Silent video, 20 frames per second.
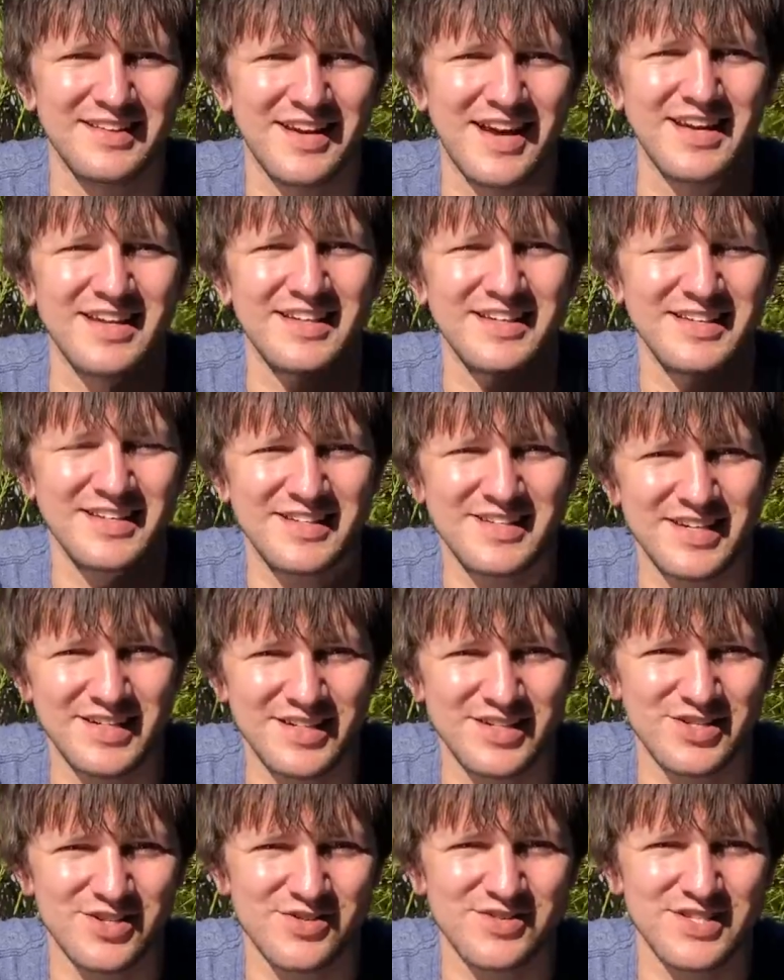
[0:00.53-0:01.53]
Hey, it's
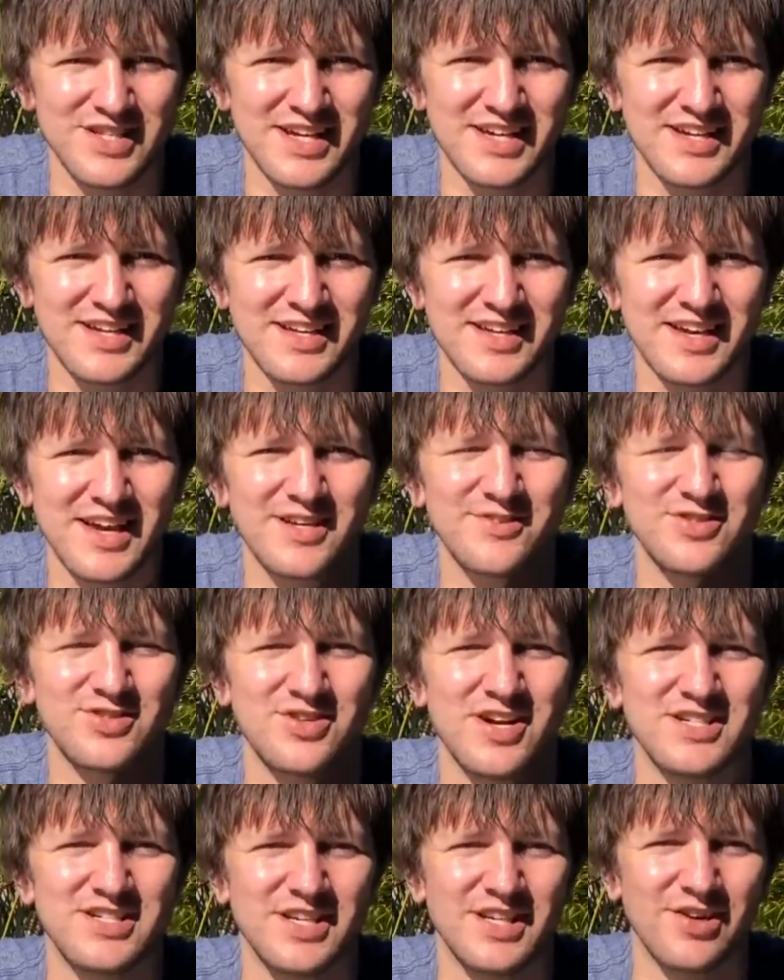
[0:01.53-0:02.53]
Duncan Jones here, Head of
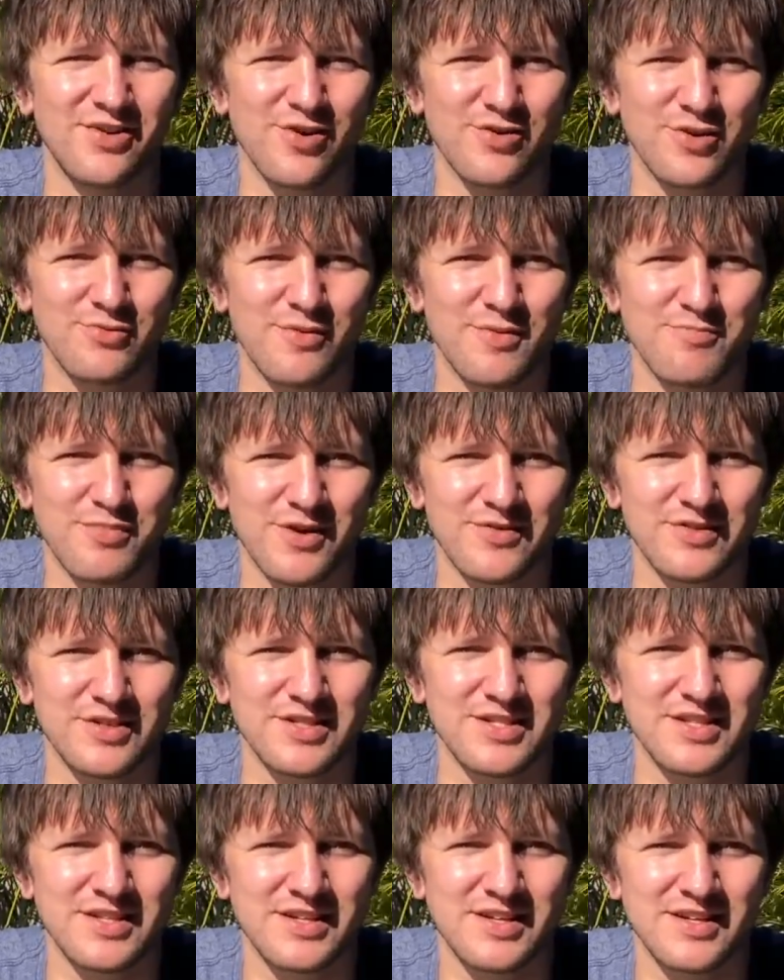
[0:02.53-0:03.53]
Strategy and Growth at Web
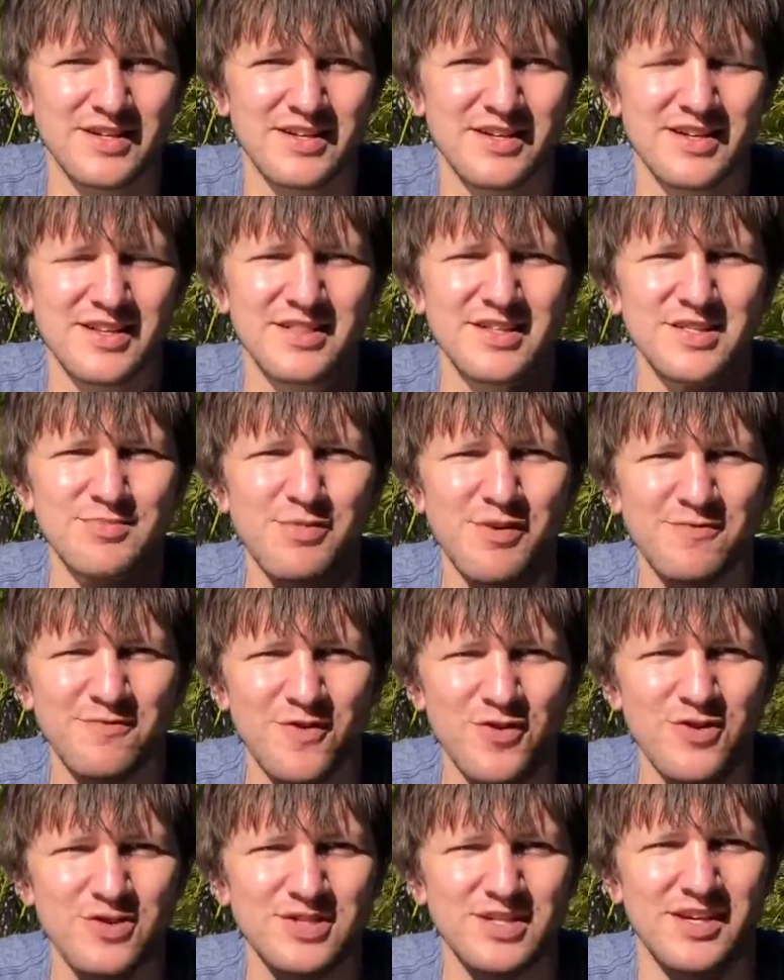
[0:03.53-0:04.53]
Profits. This is my
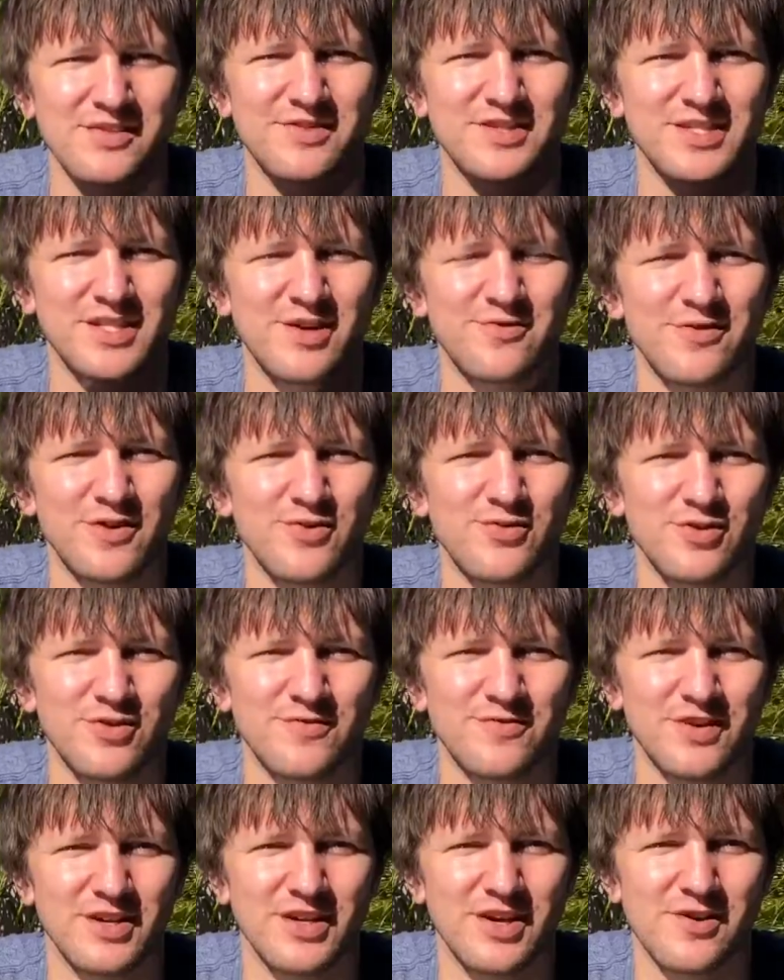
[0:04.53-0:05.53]
first ever
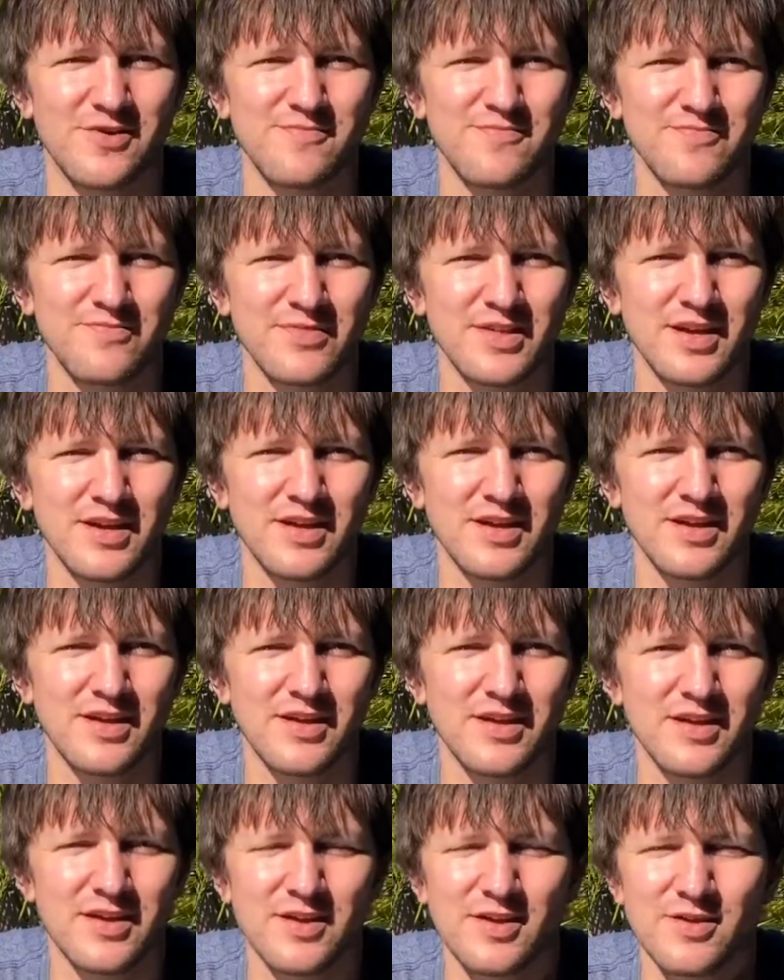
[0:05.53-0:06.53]
self-recorded video.
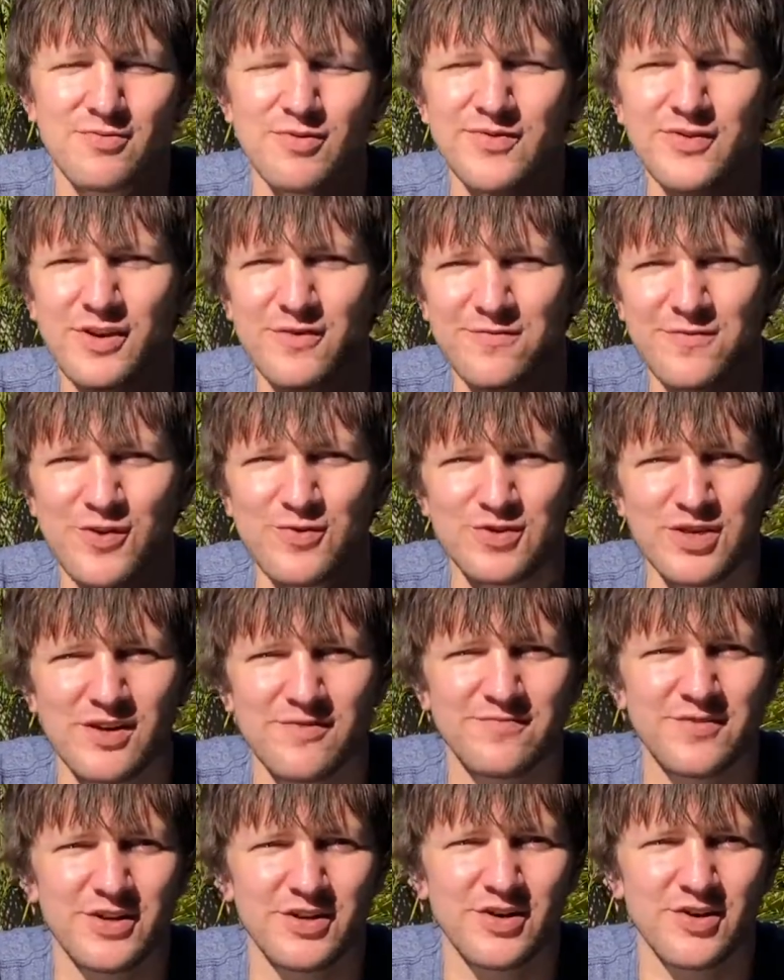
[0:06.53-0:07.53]
We've got a
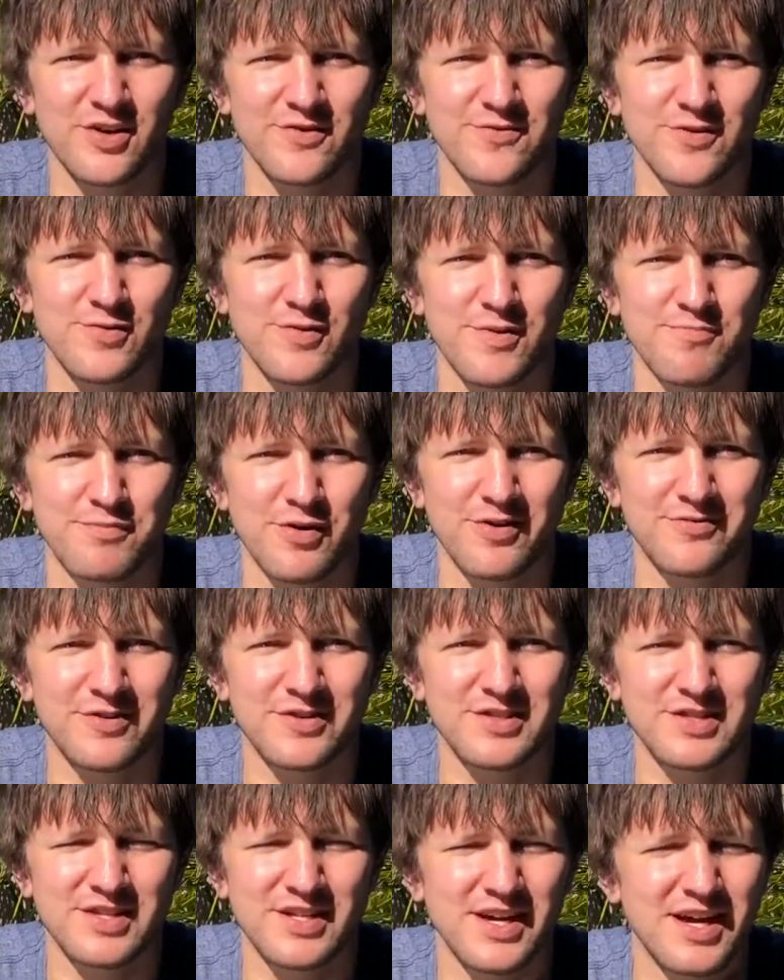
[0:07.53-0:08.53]
full-time videographer at Web
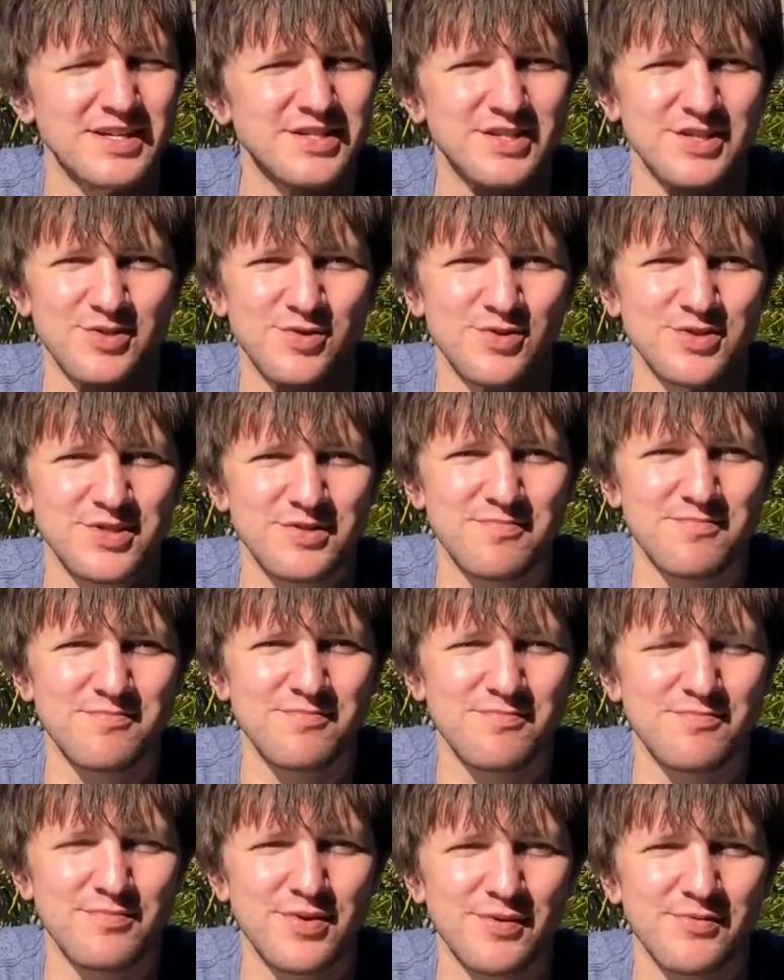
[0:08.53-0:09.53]
Profits and she's awesome,
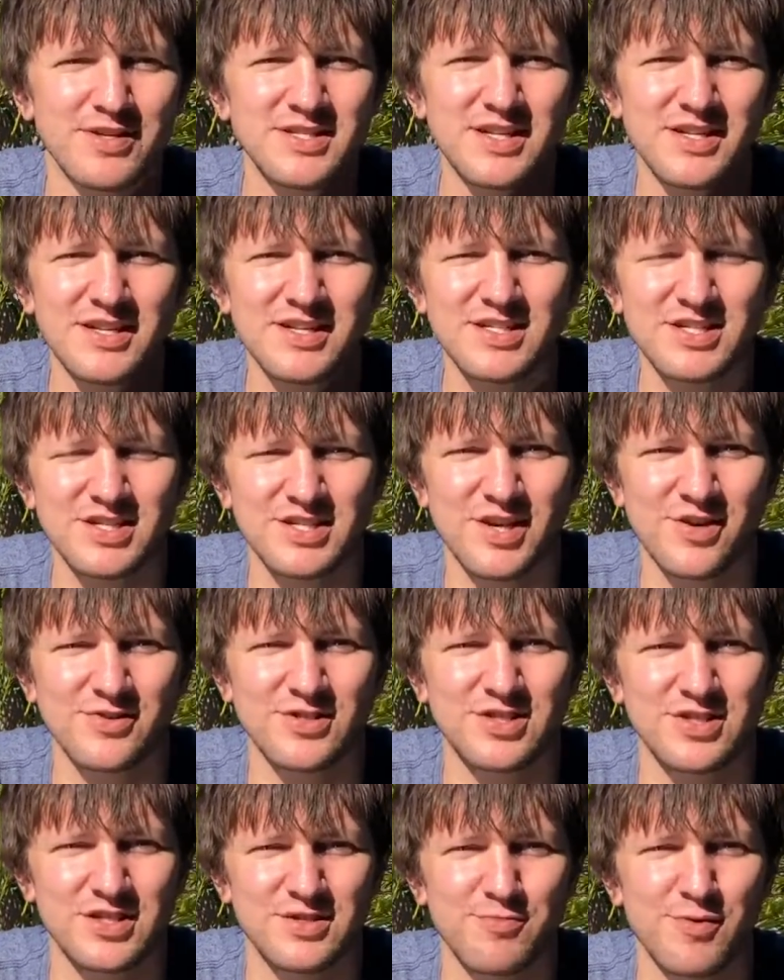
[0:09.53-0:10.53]
but recently she told
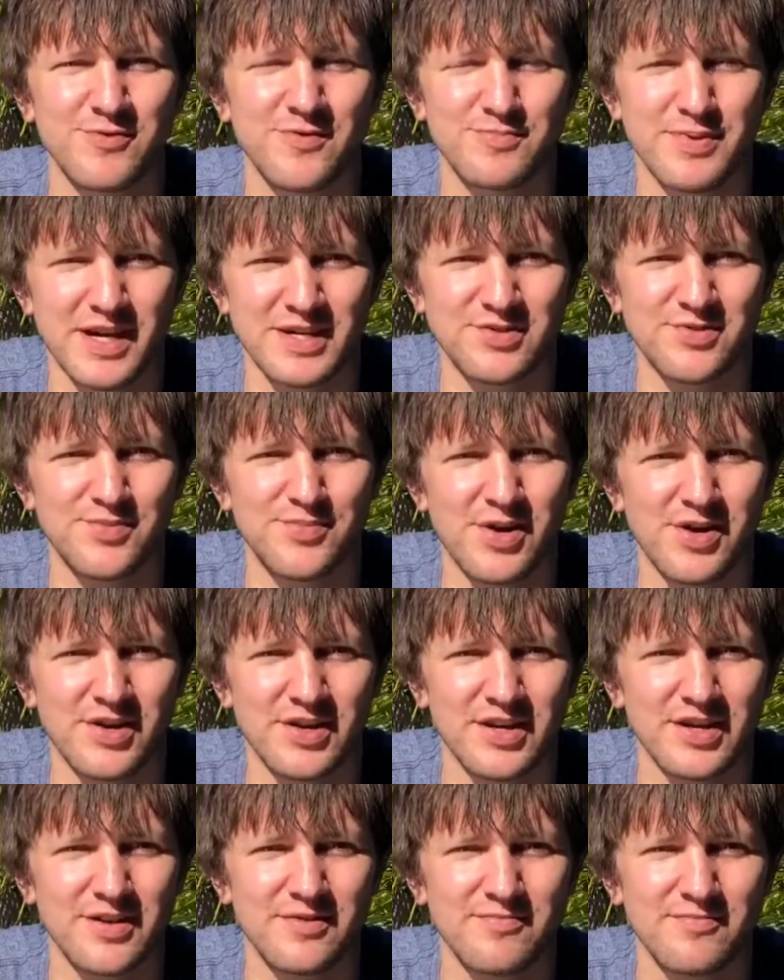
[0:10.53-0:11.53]
us she's moving back to
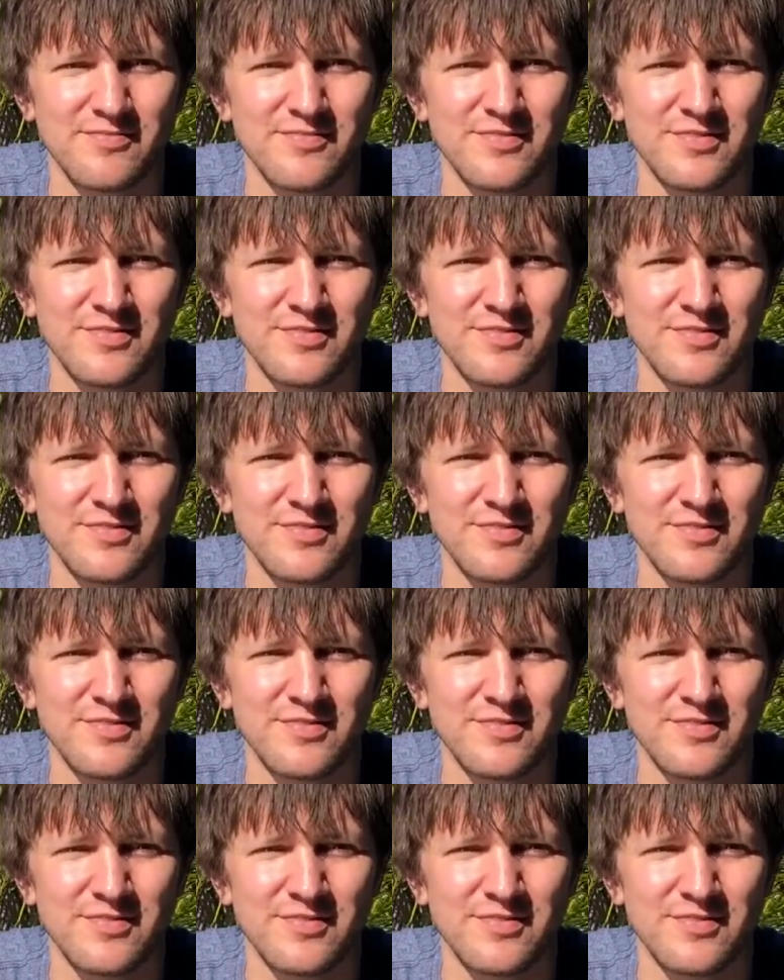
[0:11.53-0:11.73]
America.